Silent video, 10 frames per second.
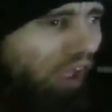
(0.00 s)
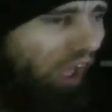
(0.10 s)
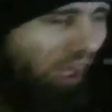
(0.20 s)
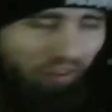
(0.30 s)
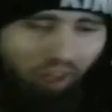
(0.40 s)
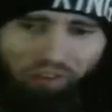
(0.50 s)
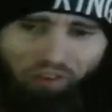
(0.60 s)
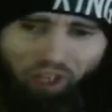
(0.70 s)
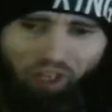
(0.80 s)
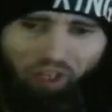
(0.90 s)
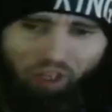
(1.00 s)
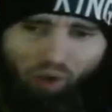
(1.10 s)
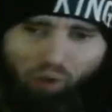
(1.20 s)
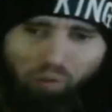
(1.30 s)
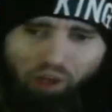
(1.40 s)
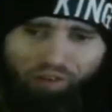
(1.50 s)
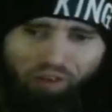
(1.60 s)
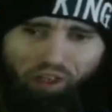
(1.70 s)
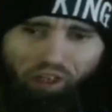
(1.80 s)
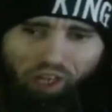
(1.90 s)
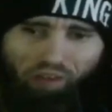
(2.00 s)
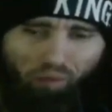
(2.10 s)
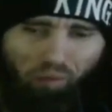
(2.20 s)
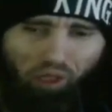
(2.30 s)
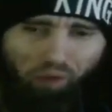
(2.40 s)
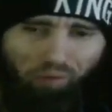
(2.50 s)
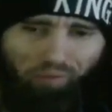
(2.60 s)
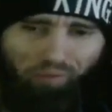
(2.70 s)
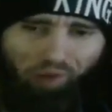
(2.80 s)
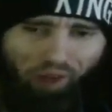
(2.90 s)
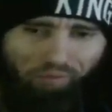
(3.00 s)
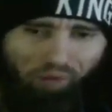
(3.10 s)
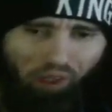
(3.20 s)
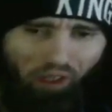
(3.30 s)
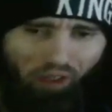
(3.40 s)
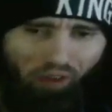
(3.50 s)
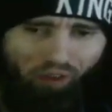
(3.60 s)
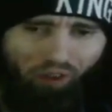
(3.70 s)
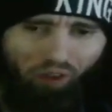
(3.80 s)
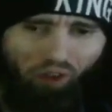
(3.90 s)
As I said, the only place that you guys will be able to find me is